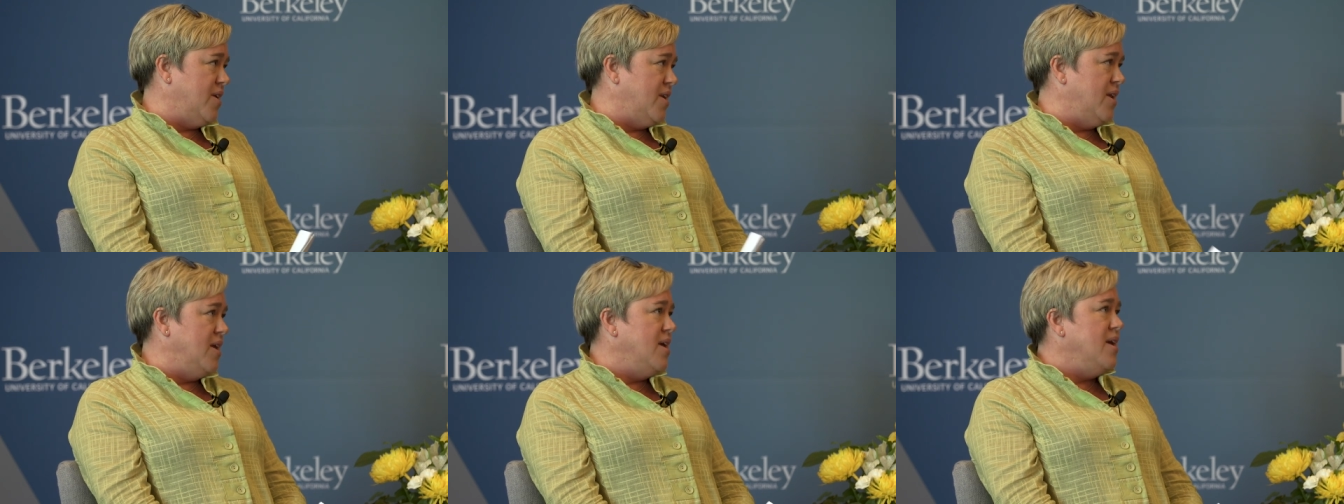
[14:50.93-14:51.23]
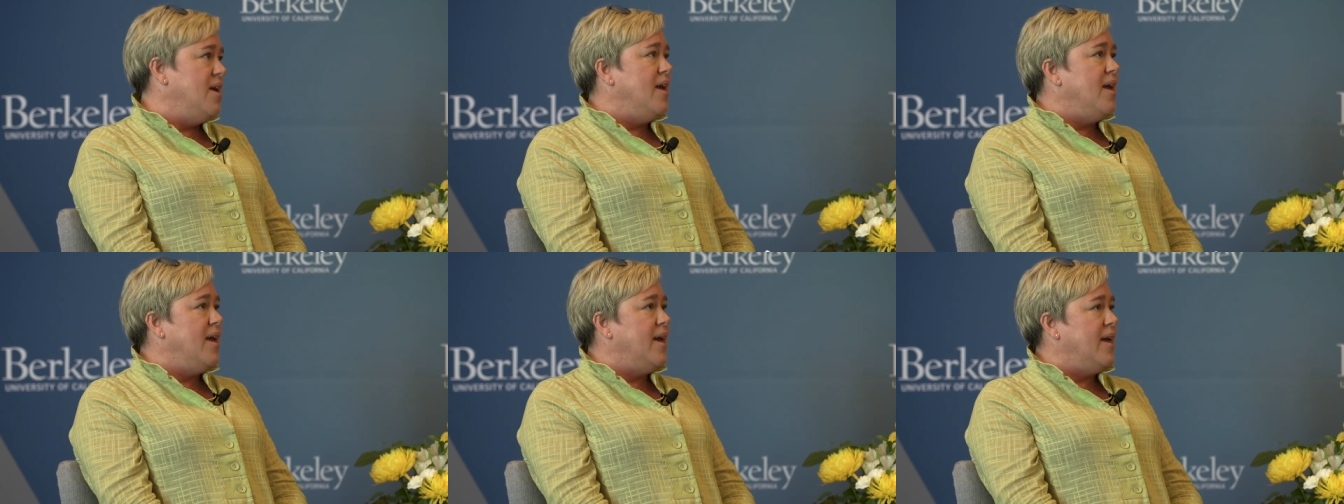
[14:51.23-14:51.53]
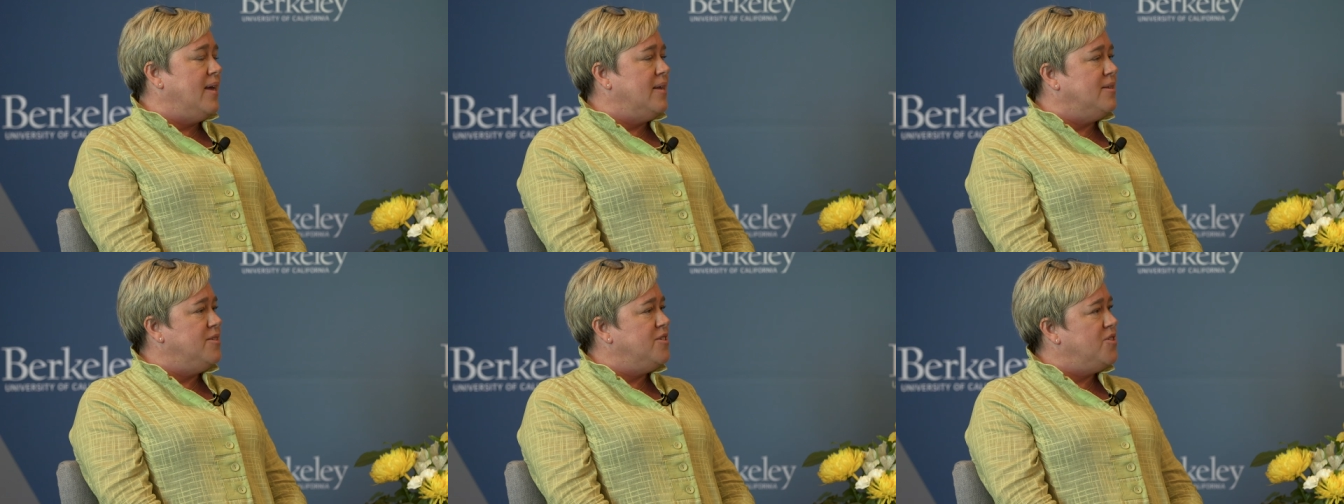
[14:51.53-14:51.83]
and
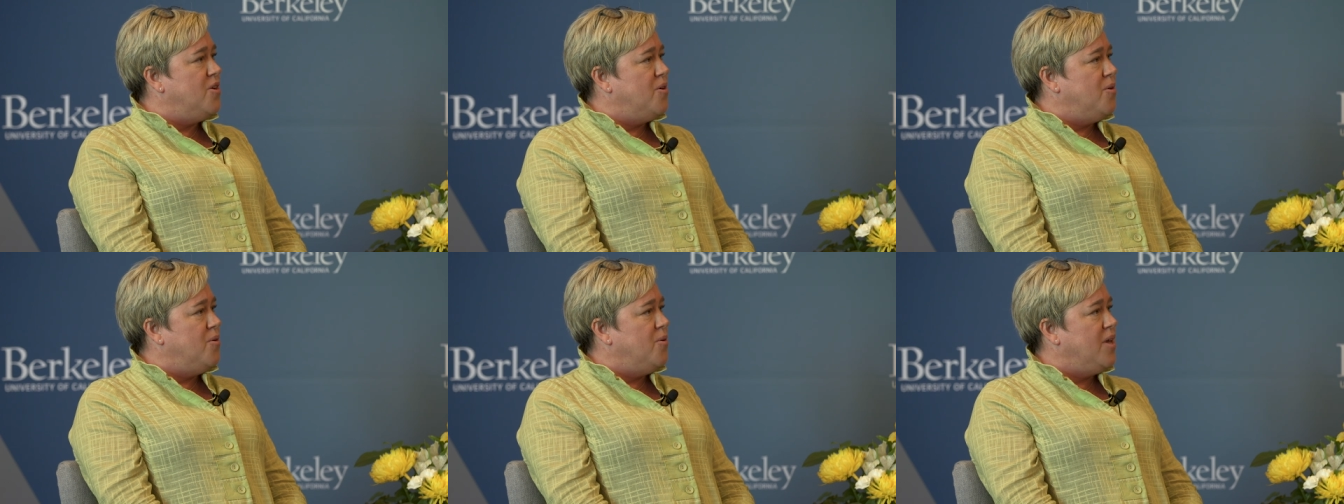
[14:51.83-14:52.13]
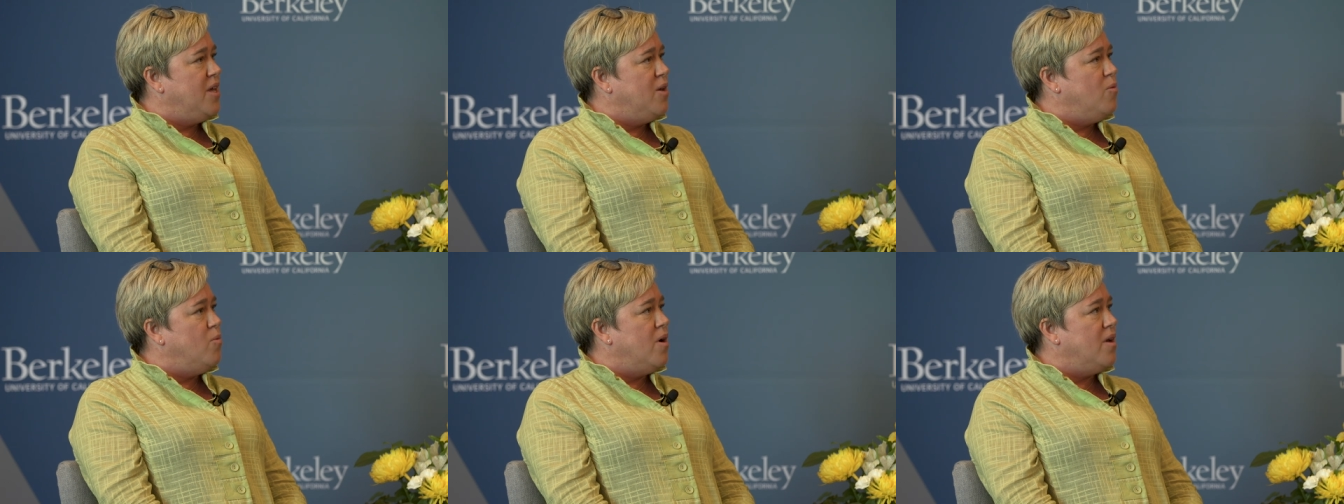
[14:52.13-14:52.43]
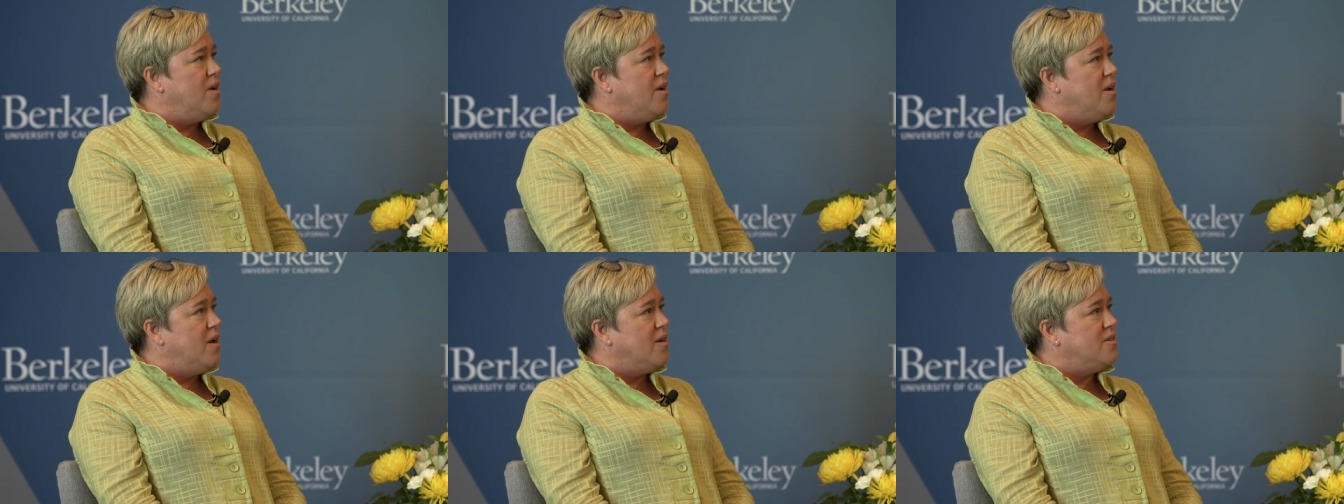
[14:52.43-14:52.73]
and so he
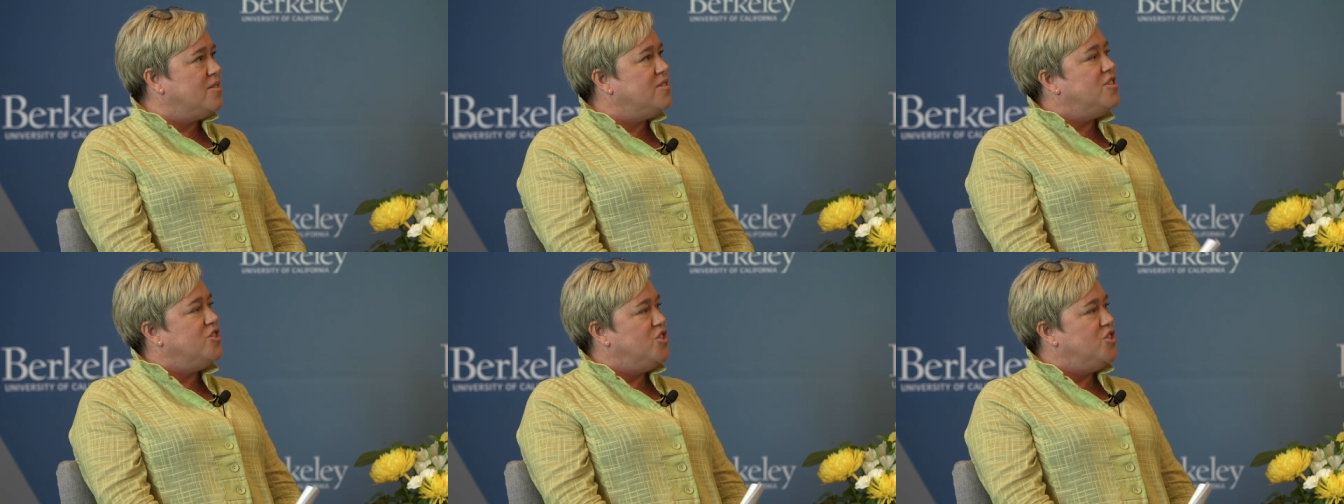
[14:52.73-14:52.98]
wanted us